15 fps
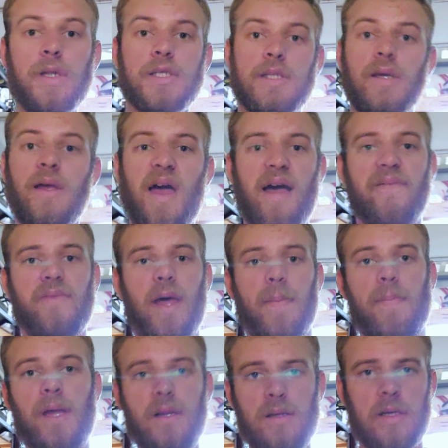to still have
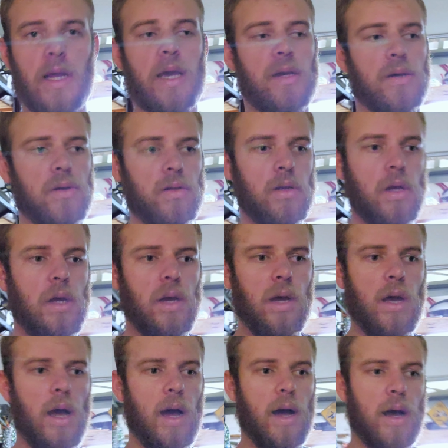that pinion angle,
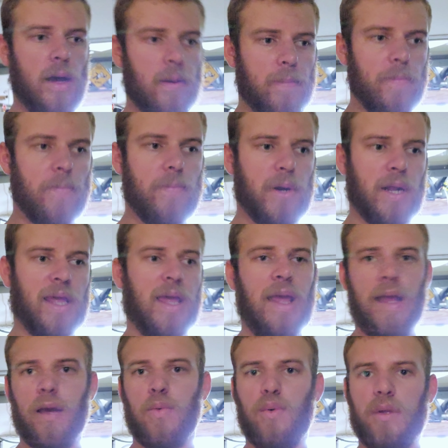but I
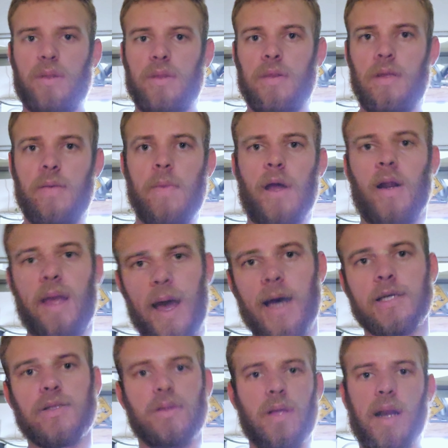can't with the amount of
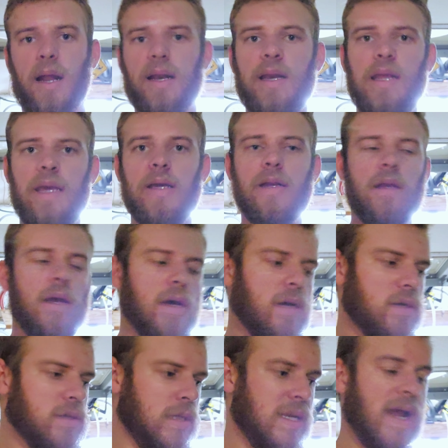caster that I need
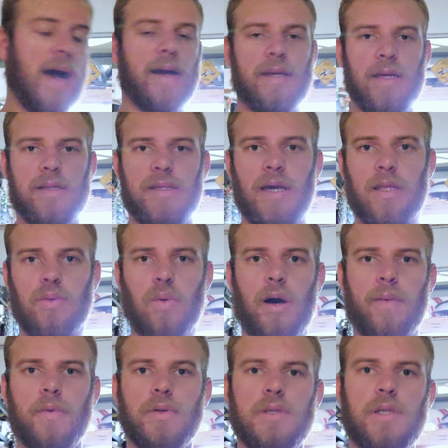to not get death wobbles.